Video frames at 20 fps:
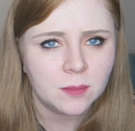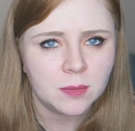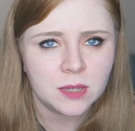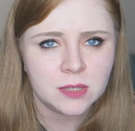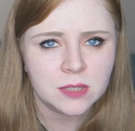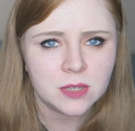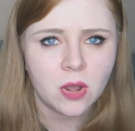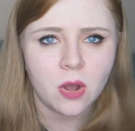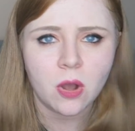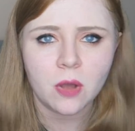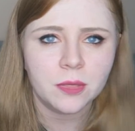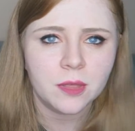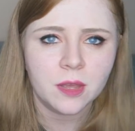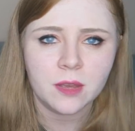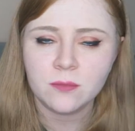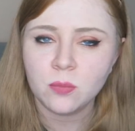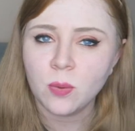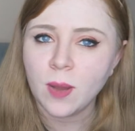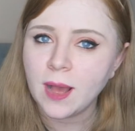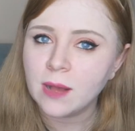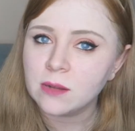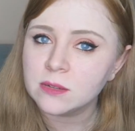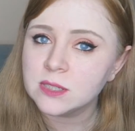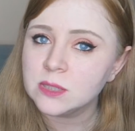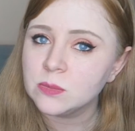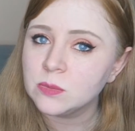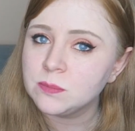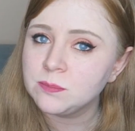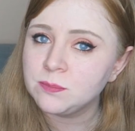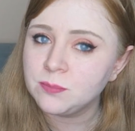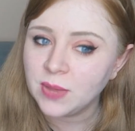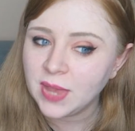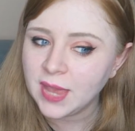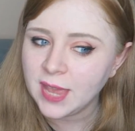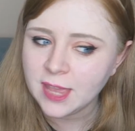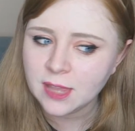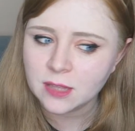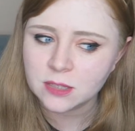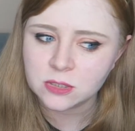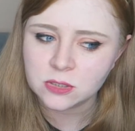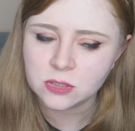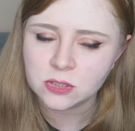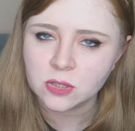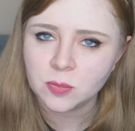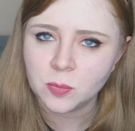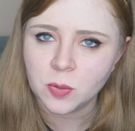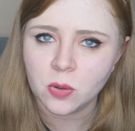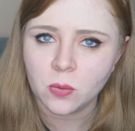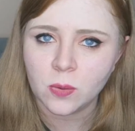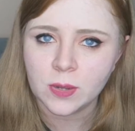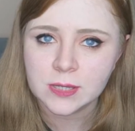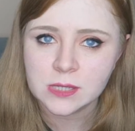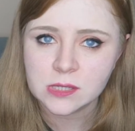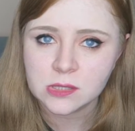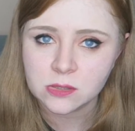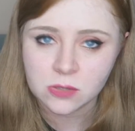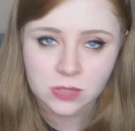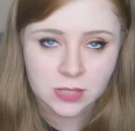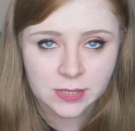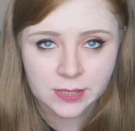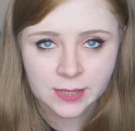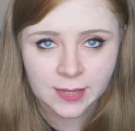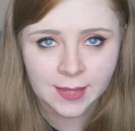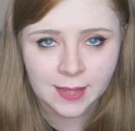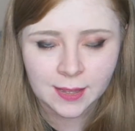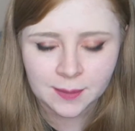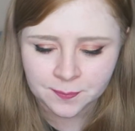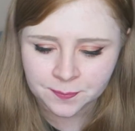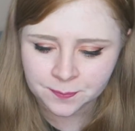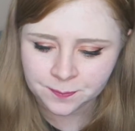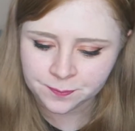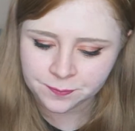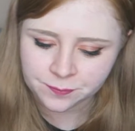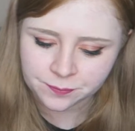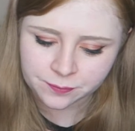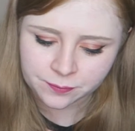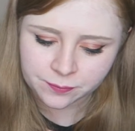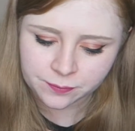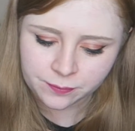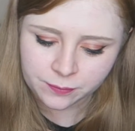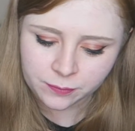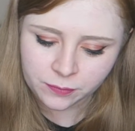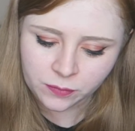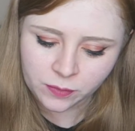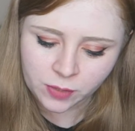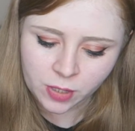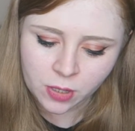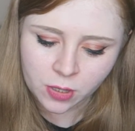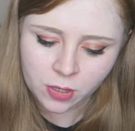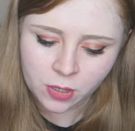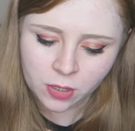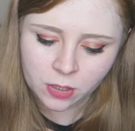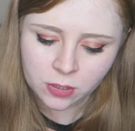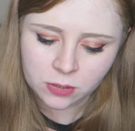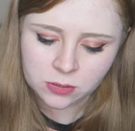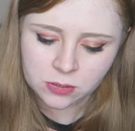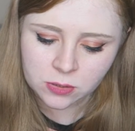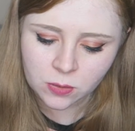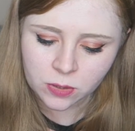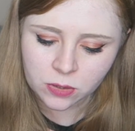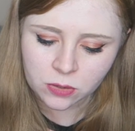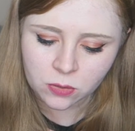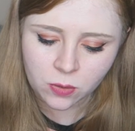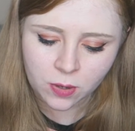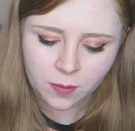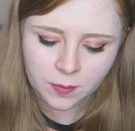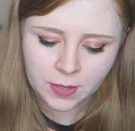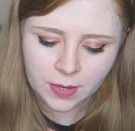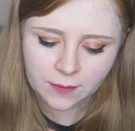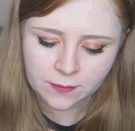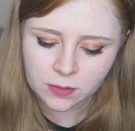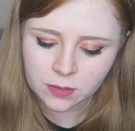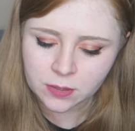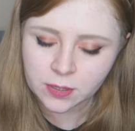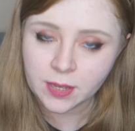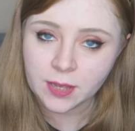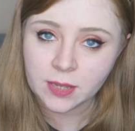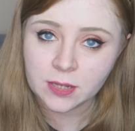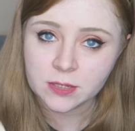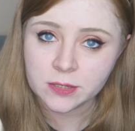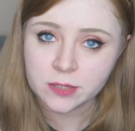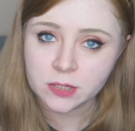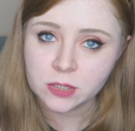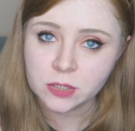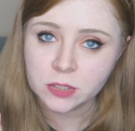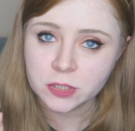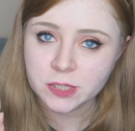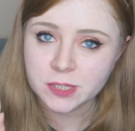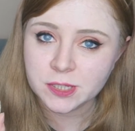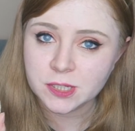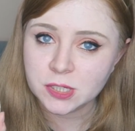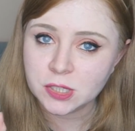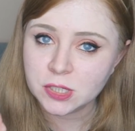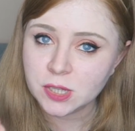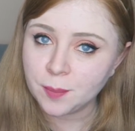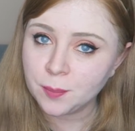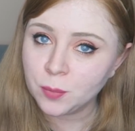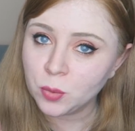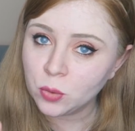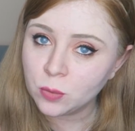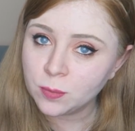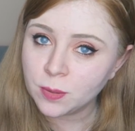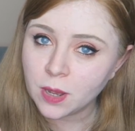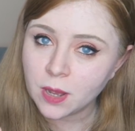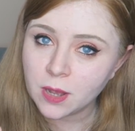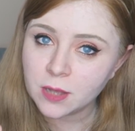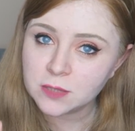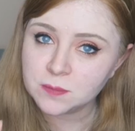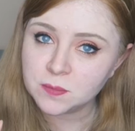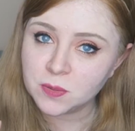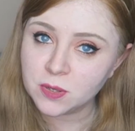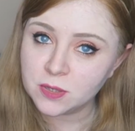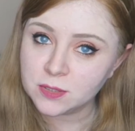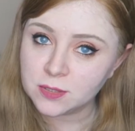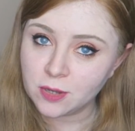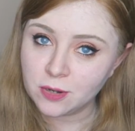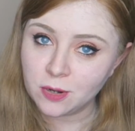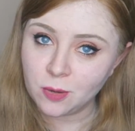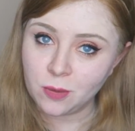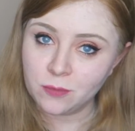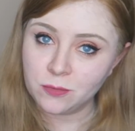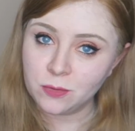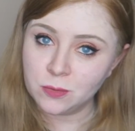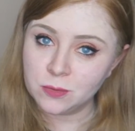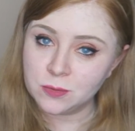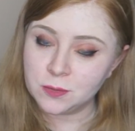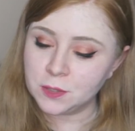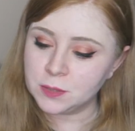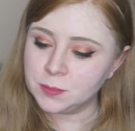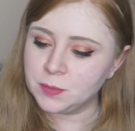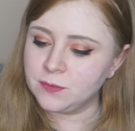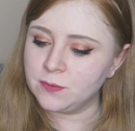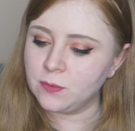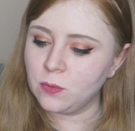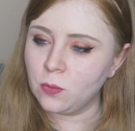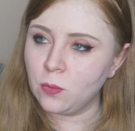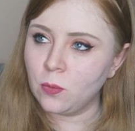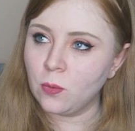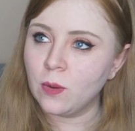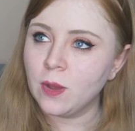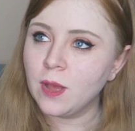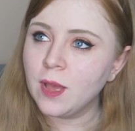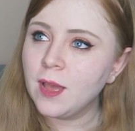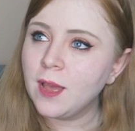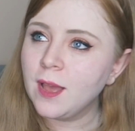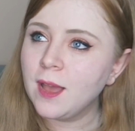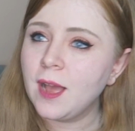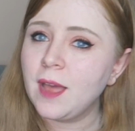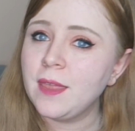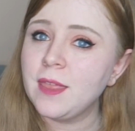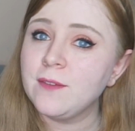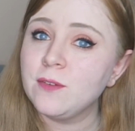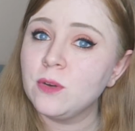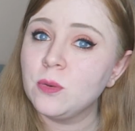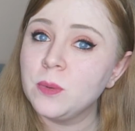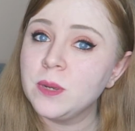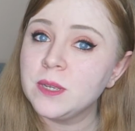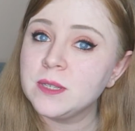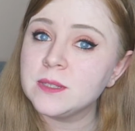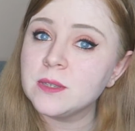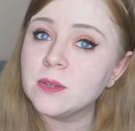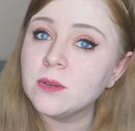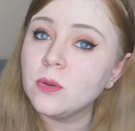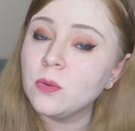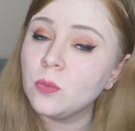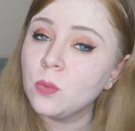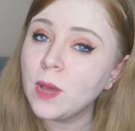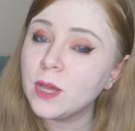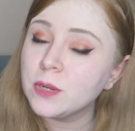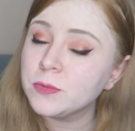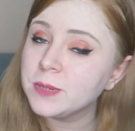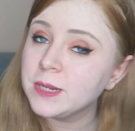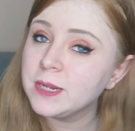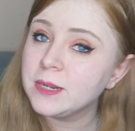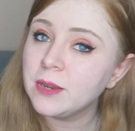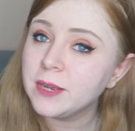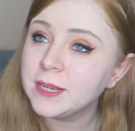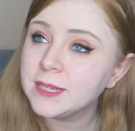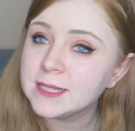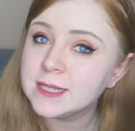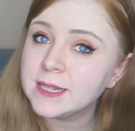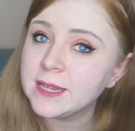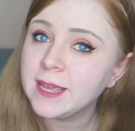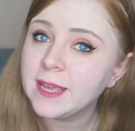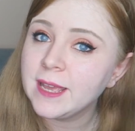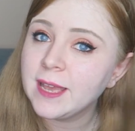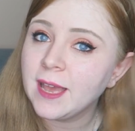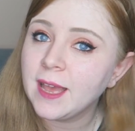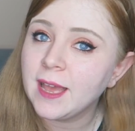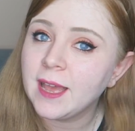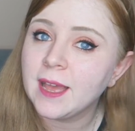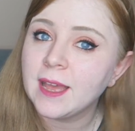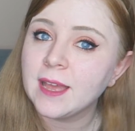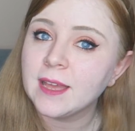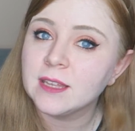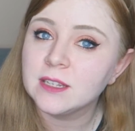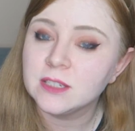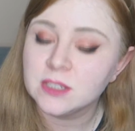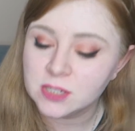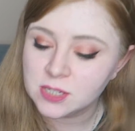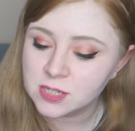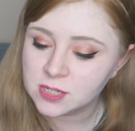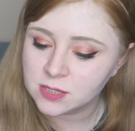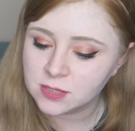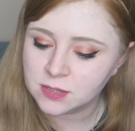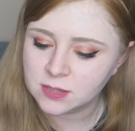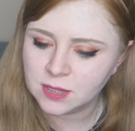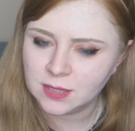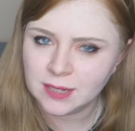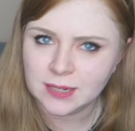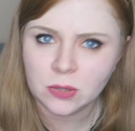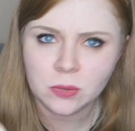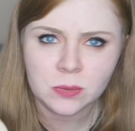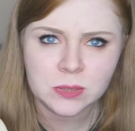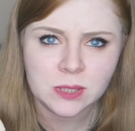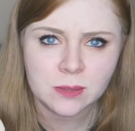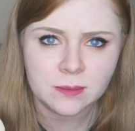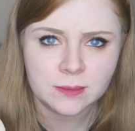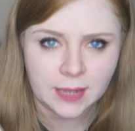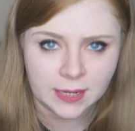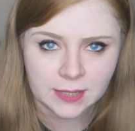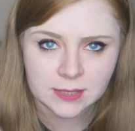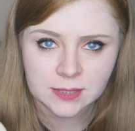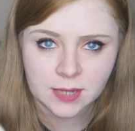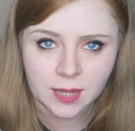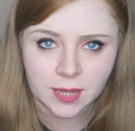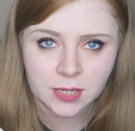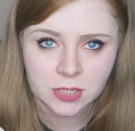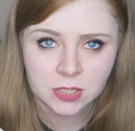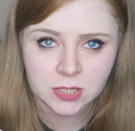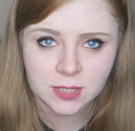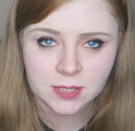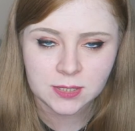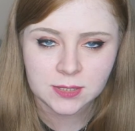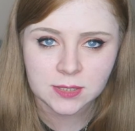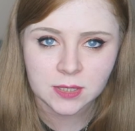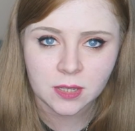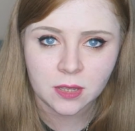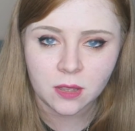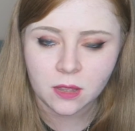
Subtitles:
because I can't think of what else it would be. It's just come on quite suddenly. So I thought I would have a look at Lush's shampoo bars, because I know I've used those before and they've always worked really nicely and they also last ages.